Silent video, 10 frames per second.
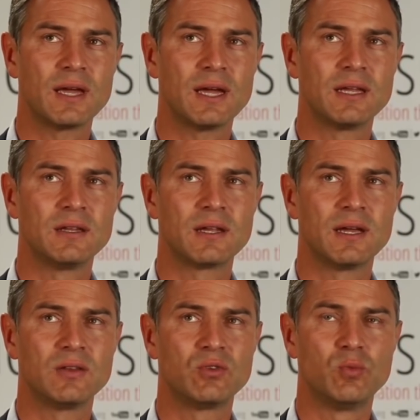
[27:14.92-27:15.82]

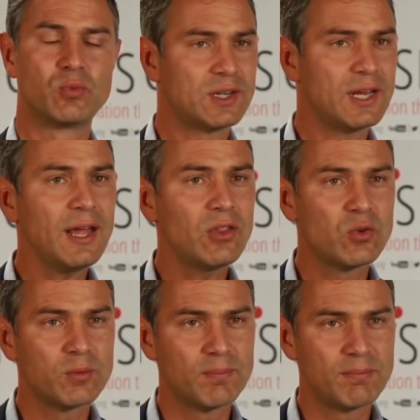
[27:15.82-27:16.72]
and to protect
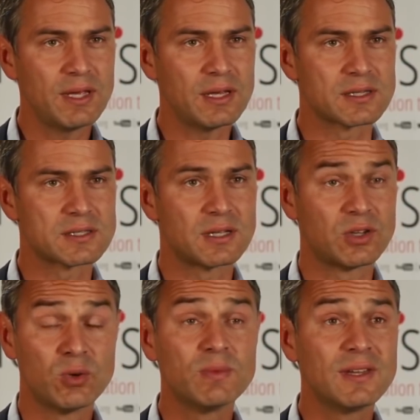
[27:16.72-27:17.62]
human beings
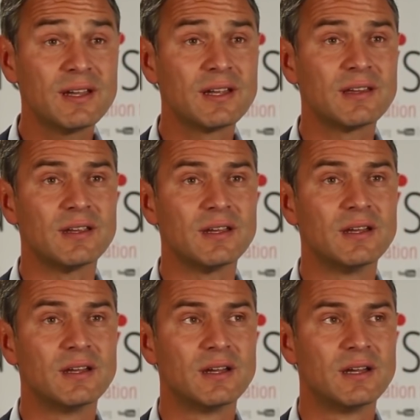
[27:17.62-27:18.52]
and human dignity,
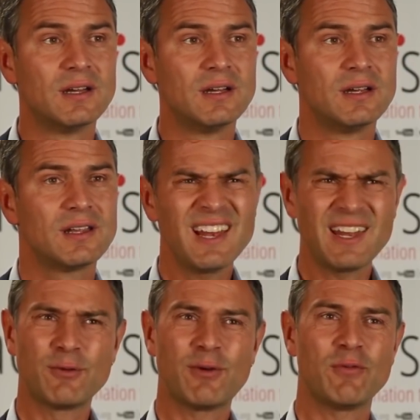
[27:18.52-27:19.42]

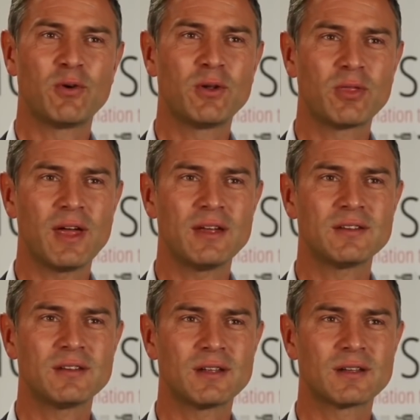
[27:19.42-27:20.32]
killing
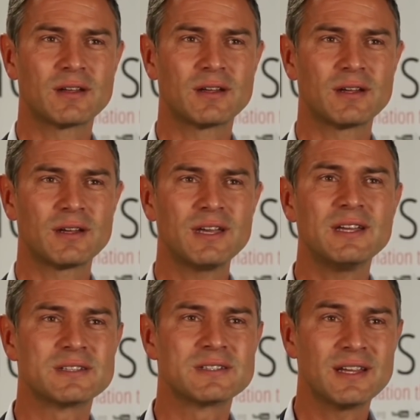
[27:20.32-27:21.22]
500,000
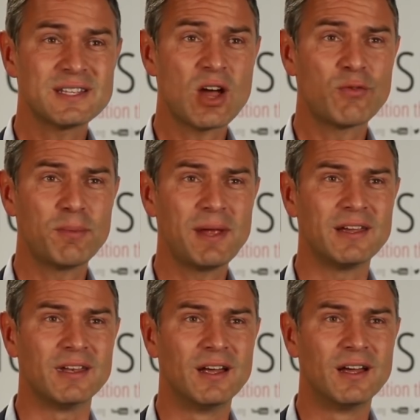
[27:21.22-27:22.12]
kids? That's
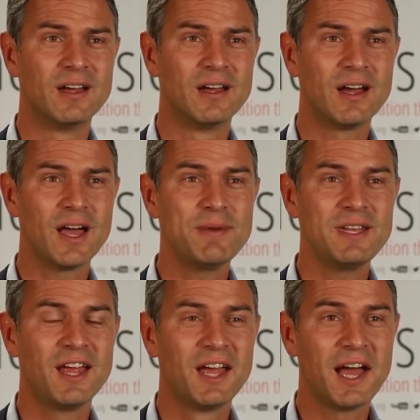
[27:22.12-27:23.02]
500,000. I
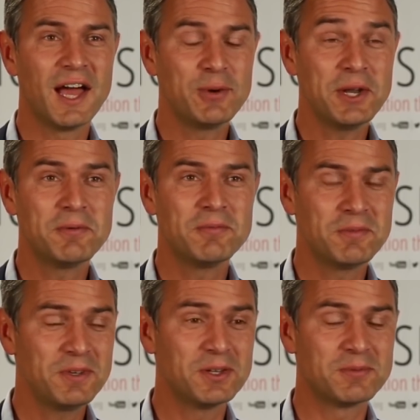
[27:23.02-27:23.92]
mean, when
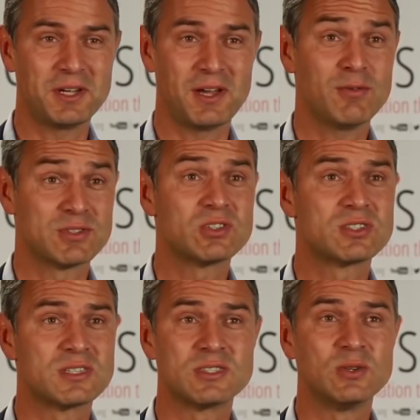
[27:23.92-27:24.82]
I was
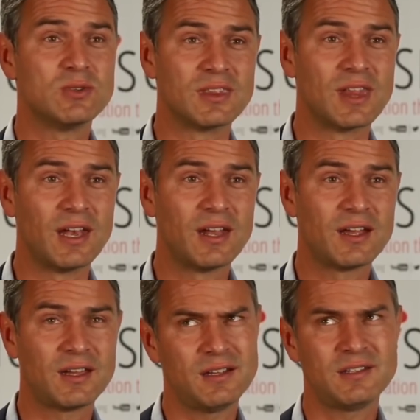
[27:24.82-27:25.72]
just a student then,
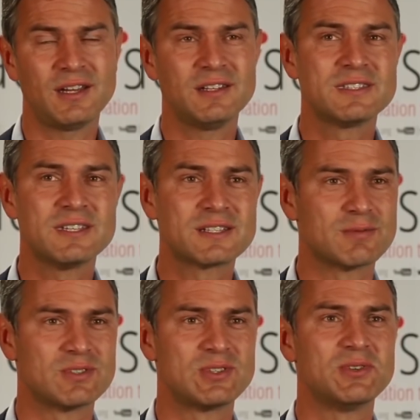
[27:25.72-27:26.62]
in 1996 I
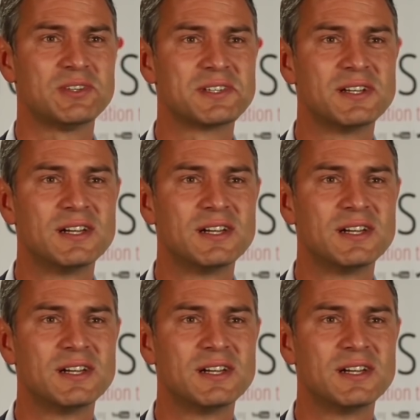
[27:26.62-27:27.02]
was a student.